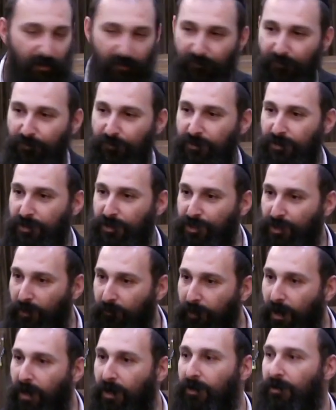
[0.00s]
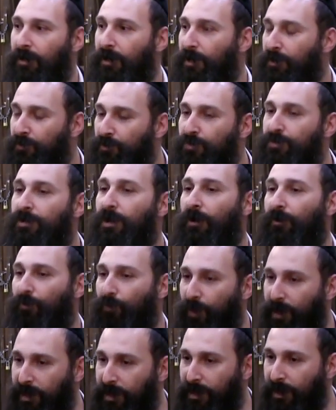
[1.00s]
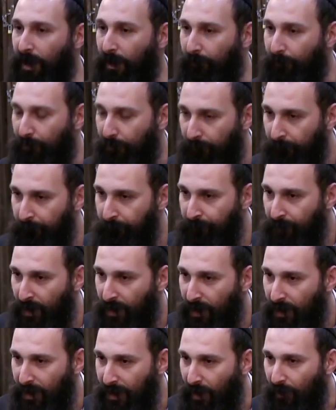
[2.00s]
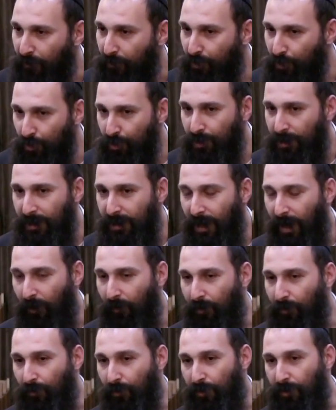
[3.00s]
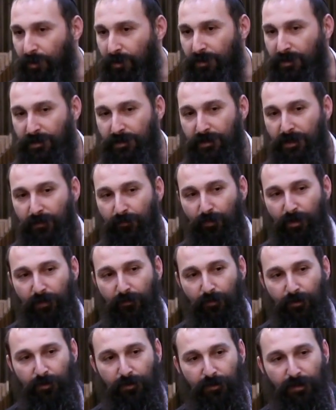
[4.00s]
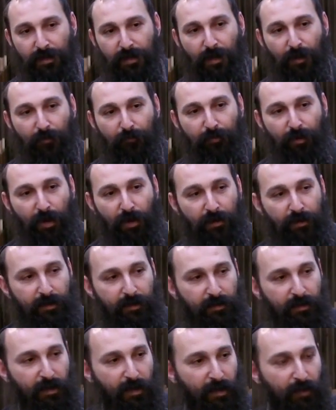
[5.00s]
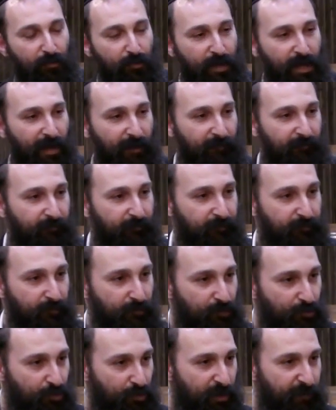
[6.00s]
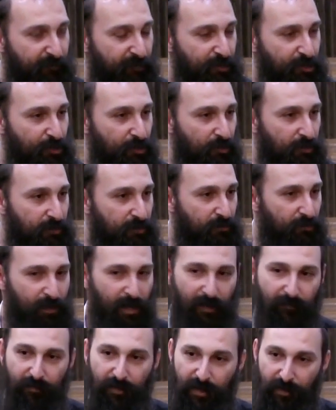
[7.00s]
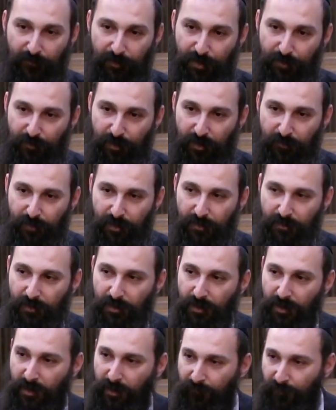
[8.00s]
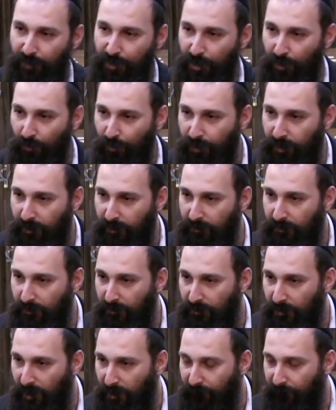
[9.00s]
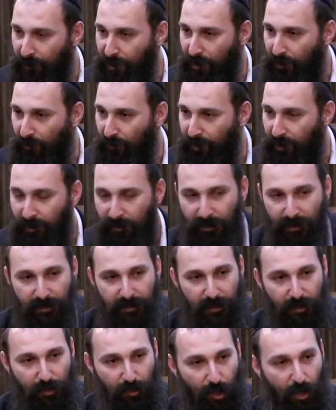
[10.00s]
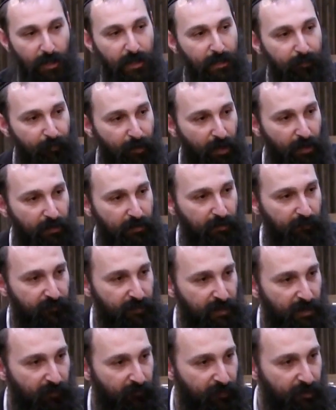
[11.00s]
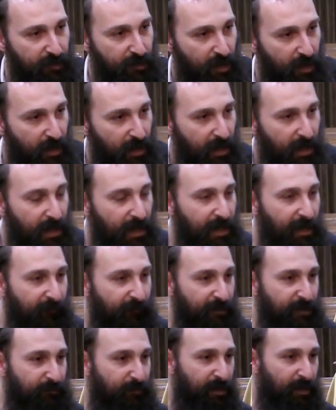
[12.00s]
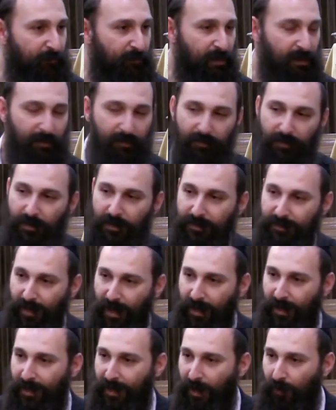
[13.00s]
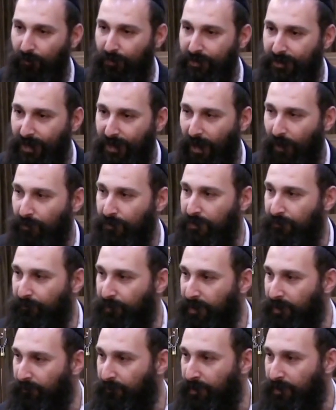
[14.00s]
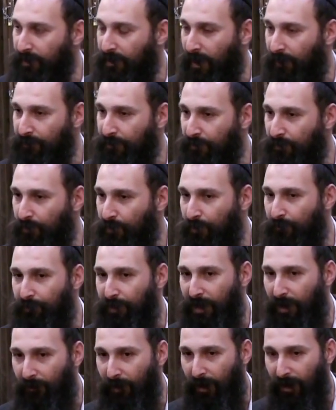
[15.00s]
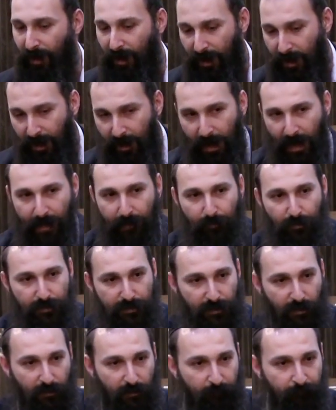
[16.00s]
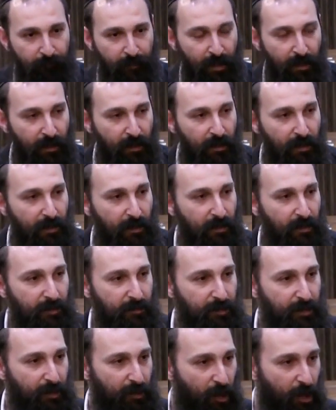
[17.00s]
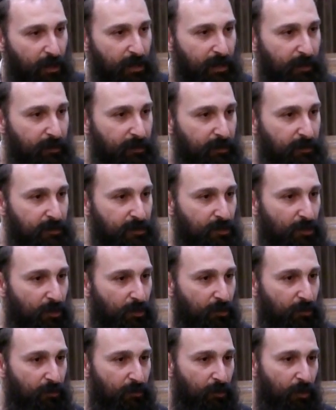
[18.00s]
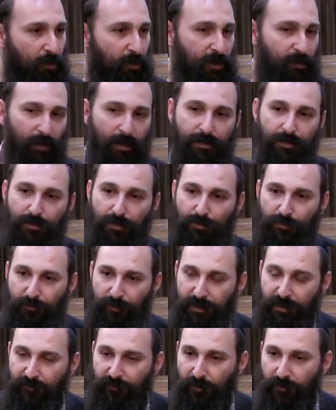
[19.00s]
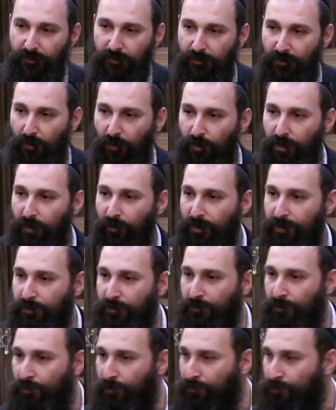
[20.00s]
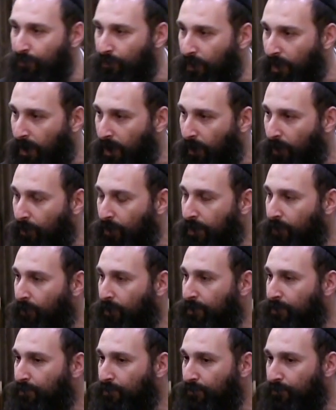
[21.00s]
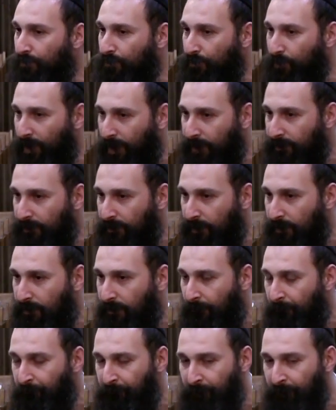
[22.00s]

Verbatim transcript: for the neshama to start waking up. Now, usually how it works is that when we're in our body, we have two nefeshot. We have a nefesh be'emit and a nefesh elokit. Nefesh elokit is the godly part of the nefesh, and nefesh be'emit, exactly how it sounds, be'emit comes from the word be'ema, like an animal soul. The godly soul only wants to do mitzvot, only wants to learn Torah, only wants to do chesed,